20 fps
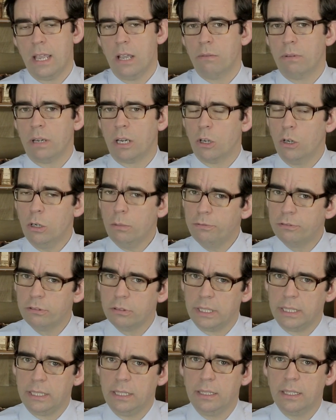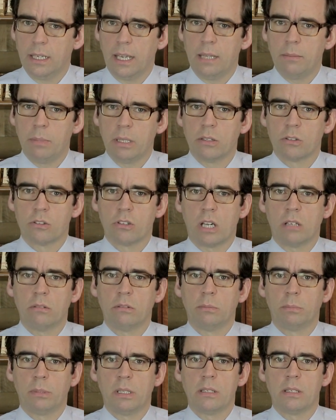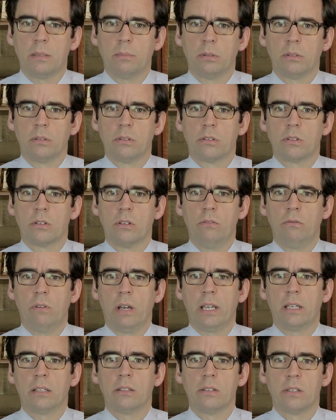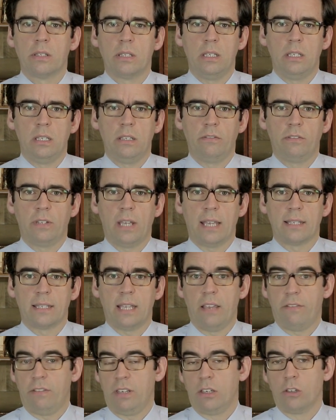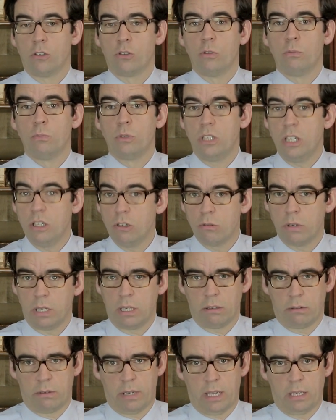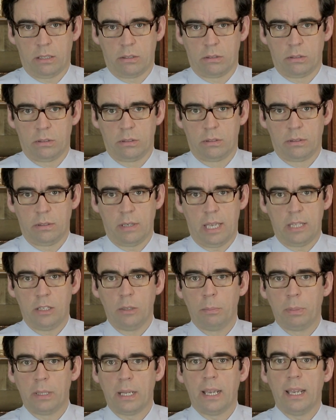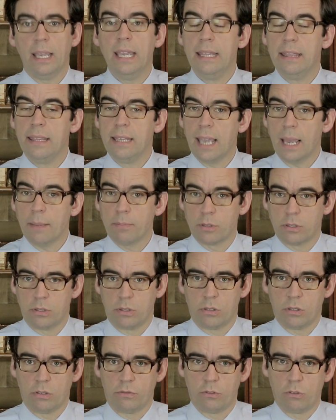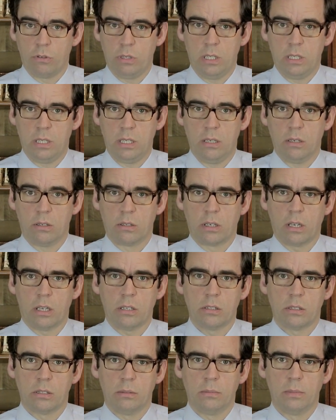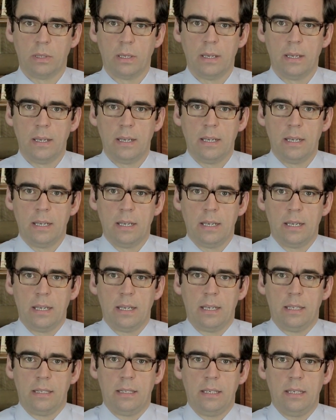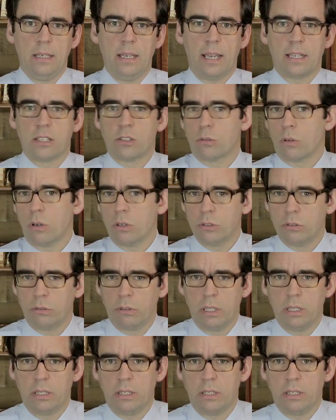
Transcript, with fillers: Well, hopefully, and because general principles were conceived as having a subsidiary character and apply in the absence of treaty or custom, the extraordinary